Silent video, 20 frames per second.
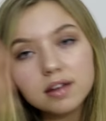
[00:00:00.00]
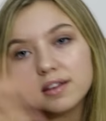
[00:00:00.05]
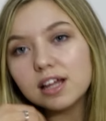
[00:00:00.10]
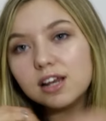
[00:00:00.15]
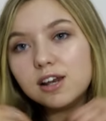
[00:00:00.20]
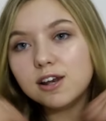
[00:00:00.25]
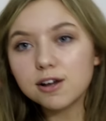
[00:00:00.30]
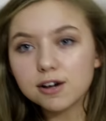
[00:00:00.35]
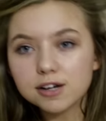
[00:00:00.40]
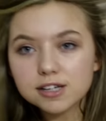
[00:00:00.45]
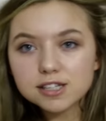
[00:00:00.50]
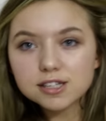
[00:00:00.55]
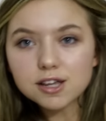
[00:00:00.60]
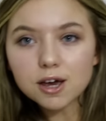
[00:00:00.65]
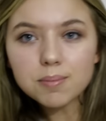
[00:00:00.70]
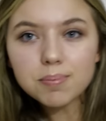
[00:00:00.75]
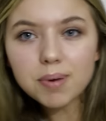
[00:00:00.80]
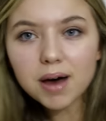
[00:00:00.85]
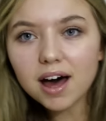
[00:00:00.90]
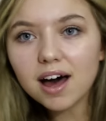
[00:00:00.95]
that looks
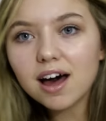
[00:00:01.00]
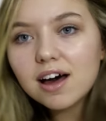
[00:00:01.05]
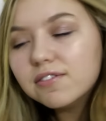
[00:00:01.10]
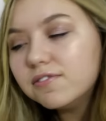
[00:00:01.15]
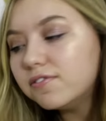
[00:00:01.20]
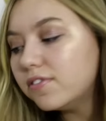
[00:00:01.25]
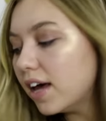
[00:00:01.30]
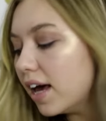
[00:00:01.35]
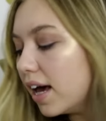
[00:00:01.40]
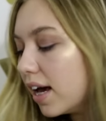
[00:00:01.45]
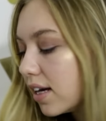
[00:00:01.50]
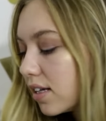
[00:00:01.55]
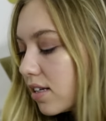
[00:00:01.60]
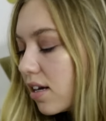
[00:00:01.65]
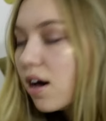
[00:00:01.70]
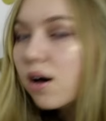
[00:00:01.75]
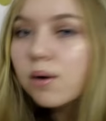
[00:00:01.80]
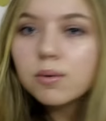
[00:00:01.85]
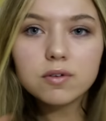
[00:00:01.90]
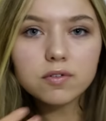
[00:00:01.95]
so
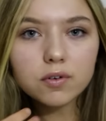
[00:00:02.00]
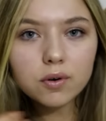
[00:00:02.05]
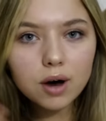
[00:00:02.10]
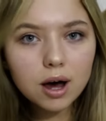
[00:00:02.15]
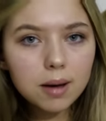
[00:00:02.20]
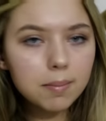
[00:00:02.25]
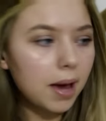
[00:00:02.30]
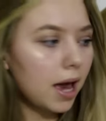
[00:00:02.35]
perfect with all her